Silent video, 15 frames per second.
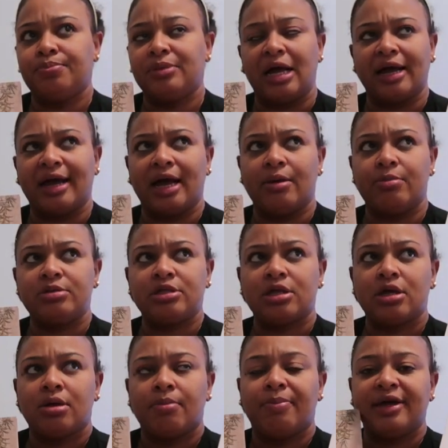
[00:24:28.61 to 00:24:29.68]
not Gabs,
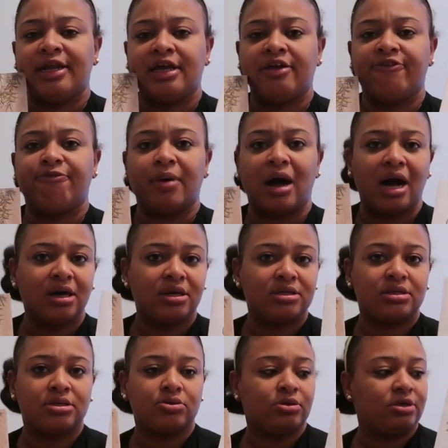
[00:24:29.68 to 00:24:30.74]
but a gift box.
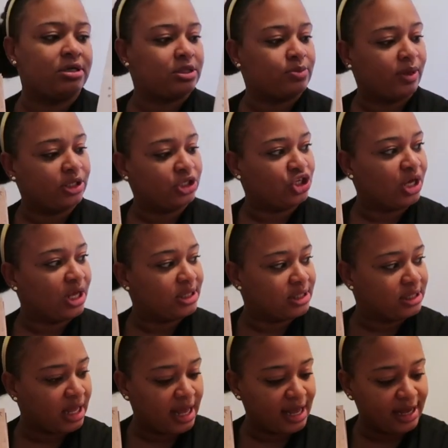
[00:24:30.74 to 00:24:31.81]
So this one
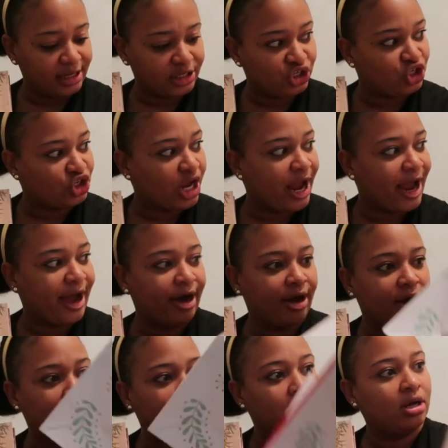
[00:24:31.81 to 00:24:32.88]
just said
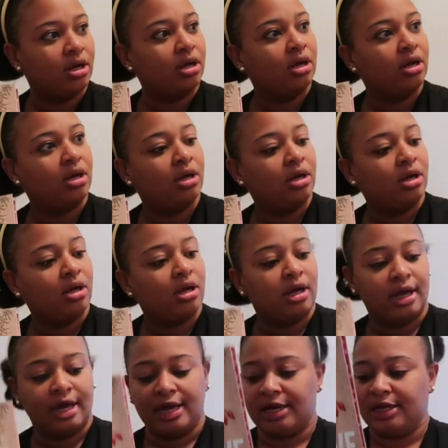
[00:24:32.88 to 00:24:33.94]
chill,
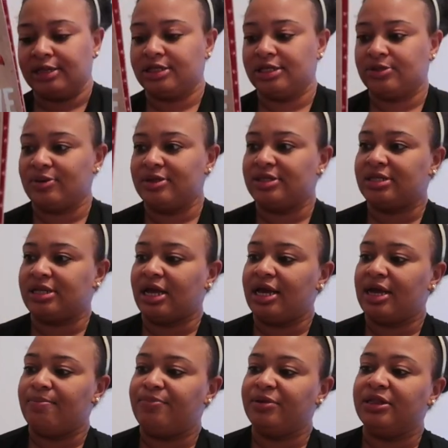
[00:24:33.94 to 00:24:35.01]
and this one
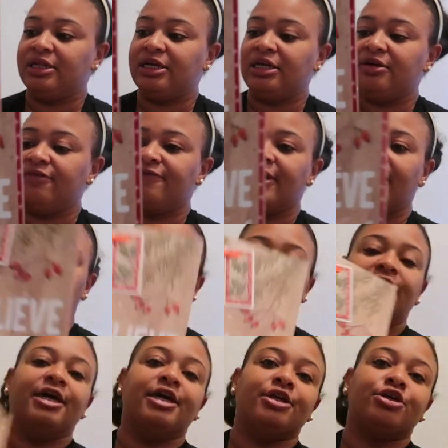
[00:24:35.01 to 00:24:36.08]
said believe
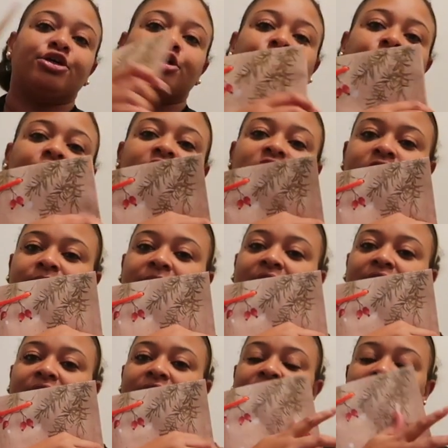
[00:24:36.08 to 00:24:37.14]
in
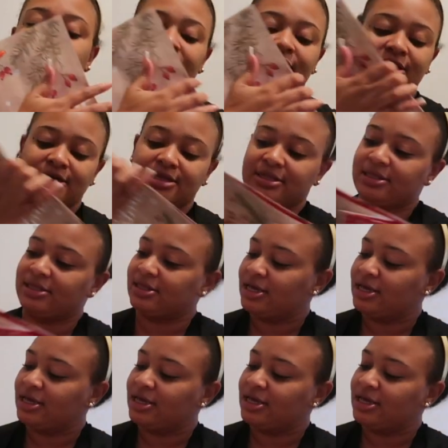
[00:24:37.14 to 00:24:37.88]
Christmas.